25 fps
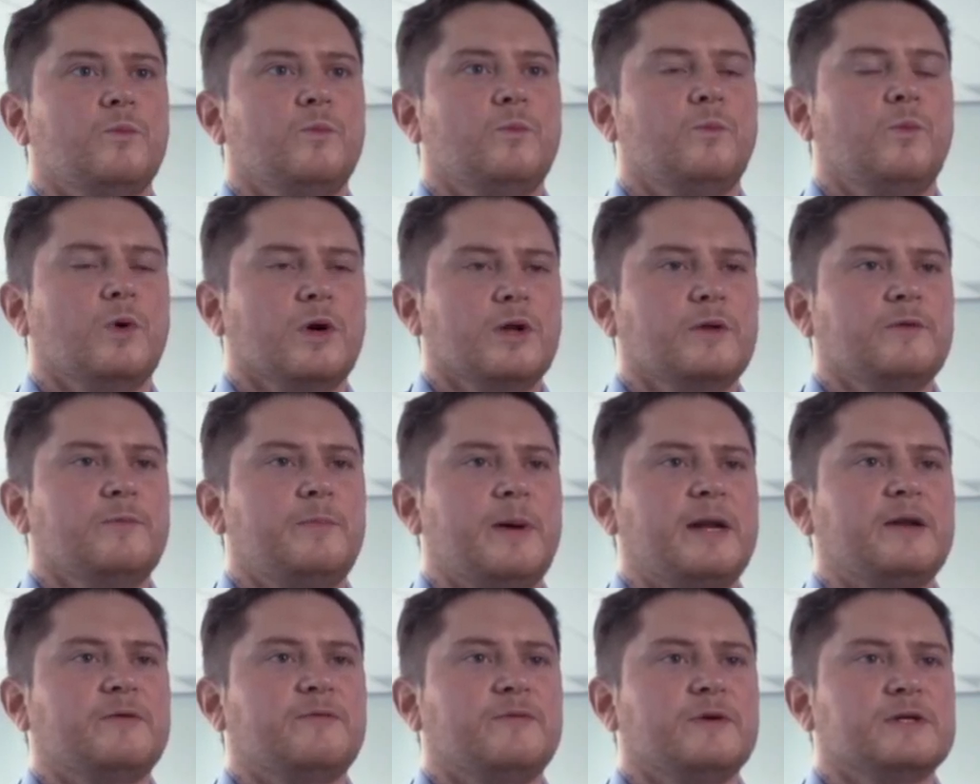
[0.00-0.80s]
One of the
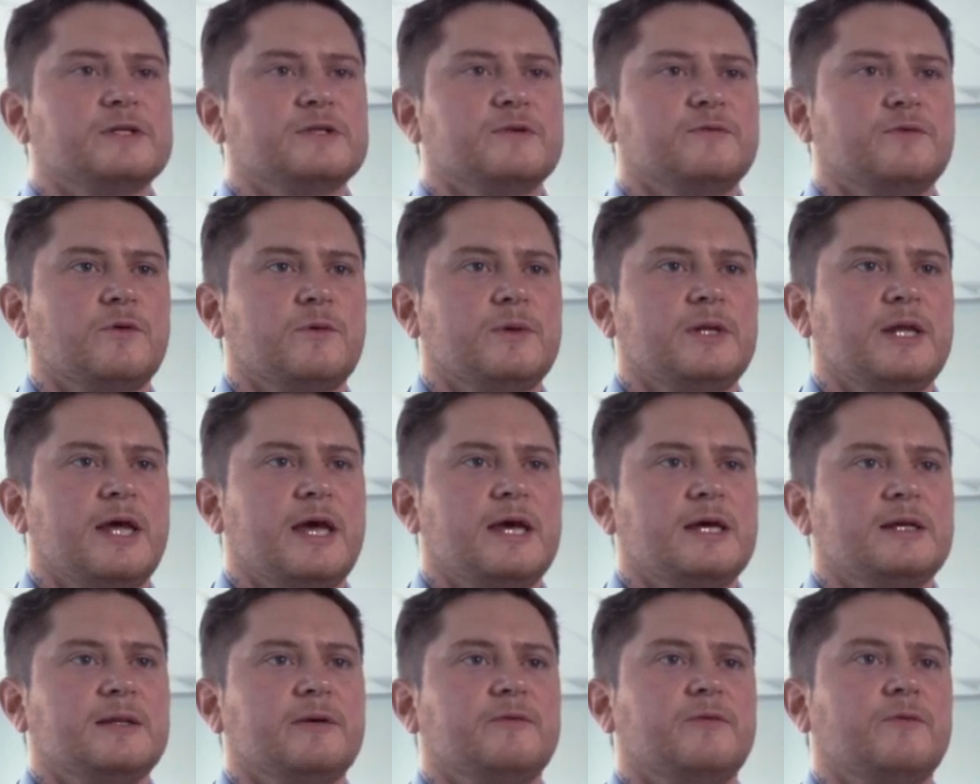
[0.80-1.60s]
benefits of doing the
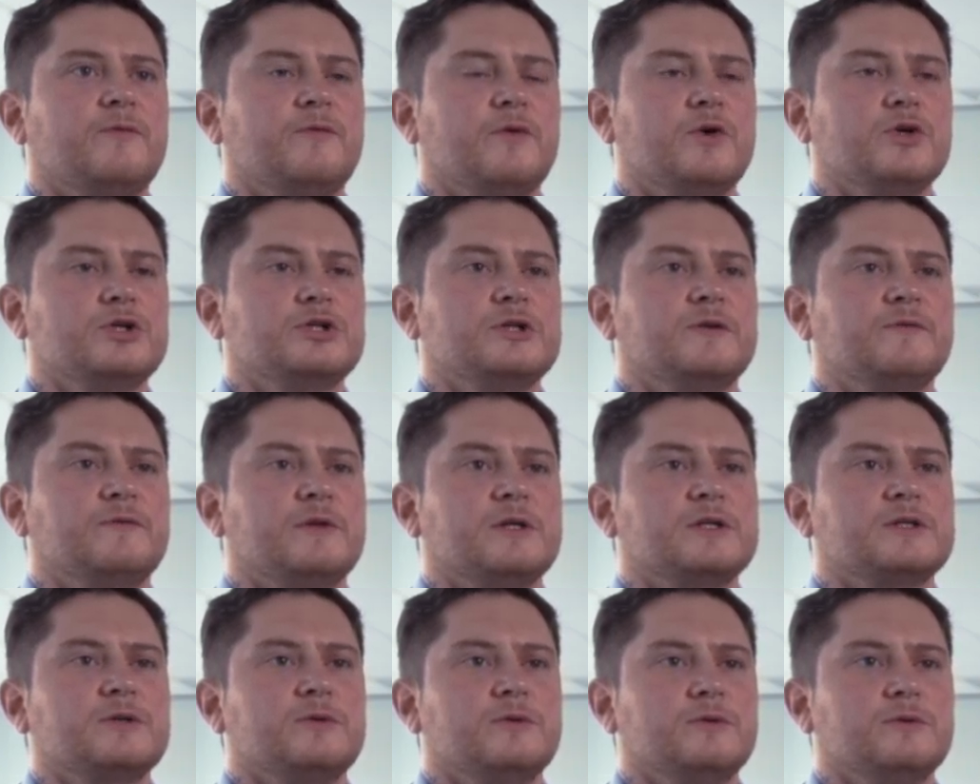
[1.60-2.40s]
A-level version of
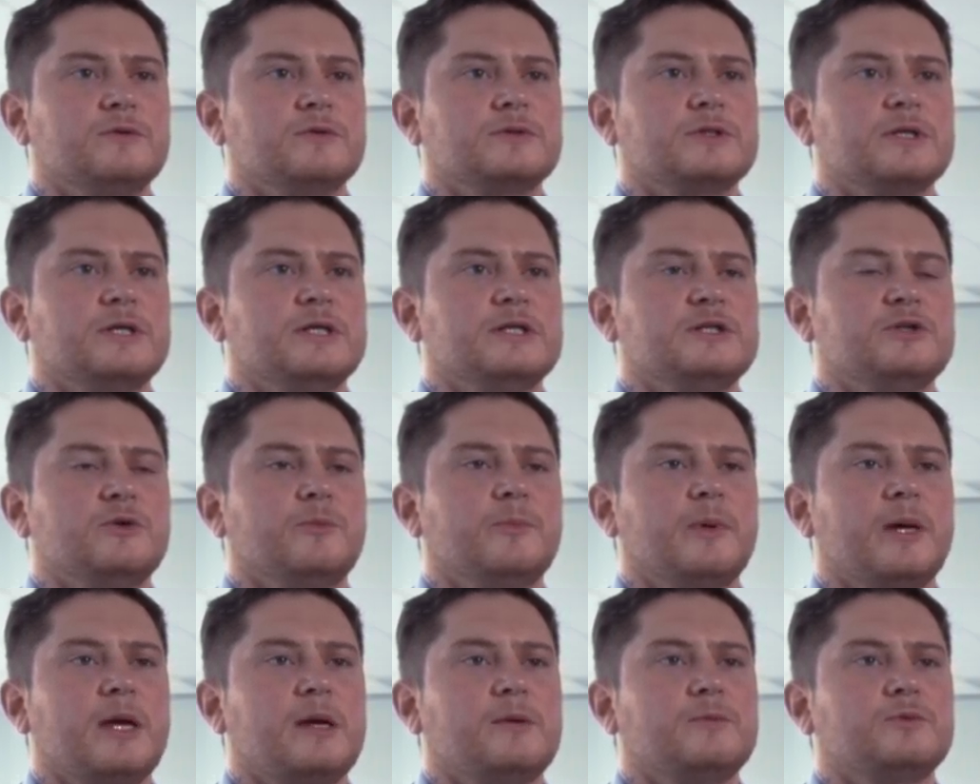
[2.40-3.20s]
this course is you'll
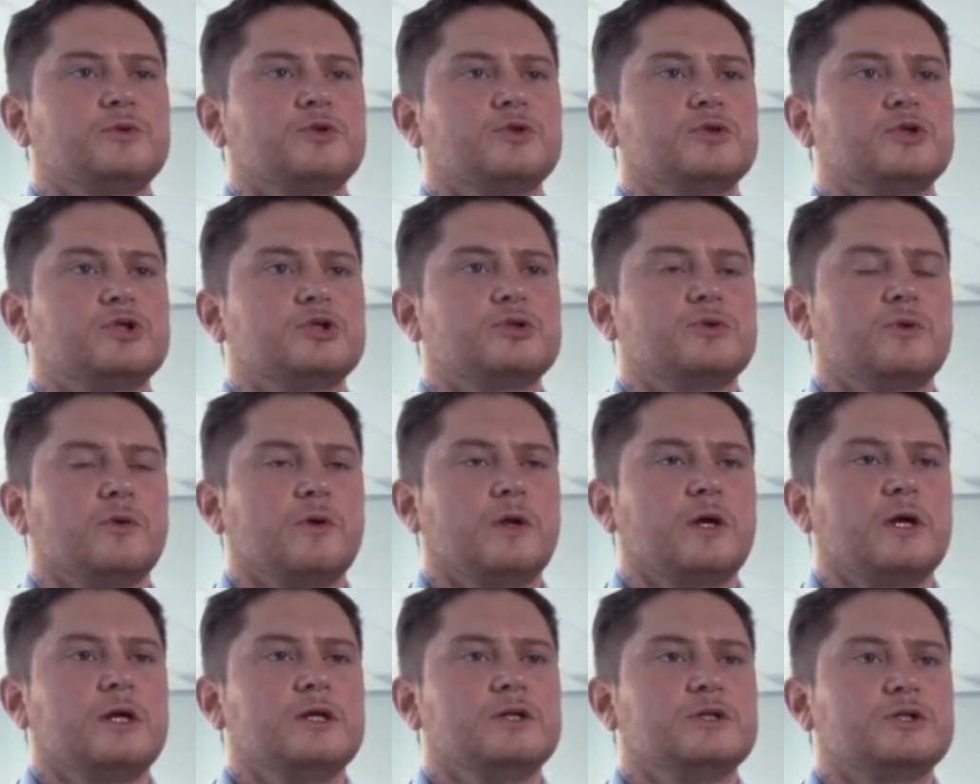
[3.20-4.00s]
be able to
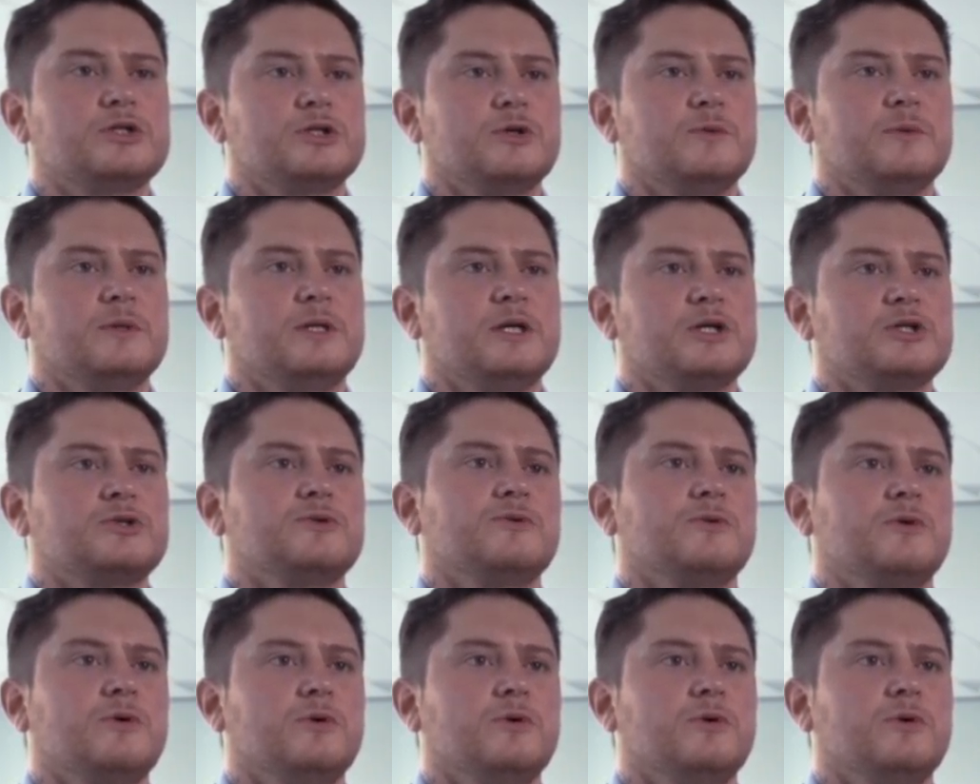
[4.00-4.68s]
study two additional